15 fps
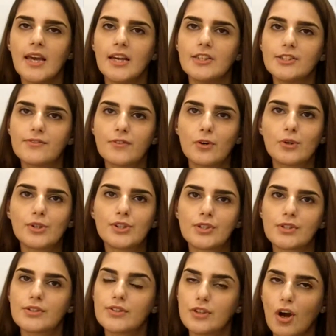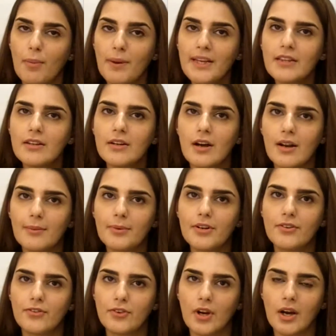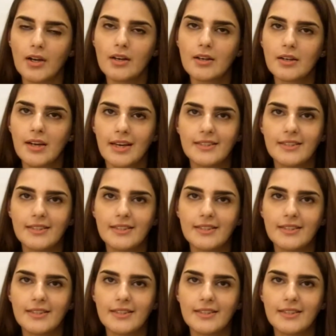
is, of course, stopping the culprit drug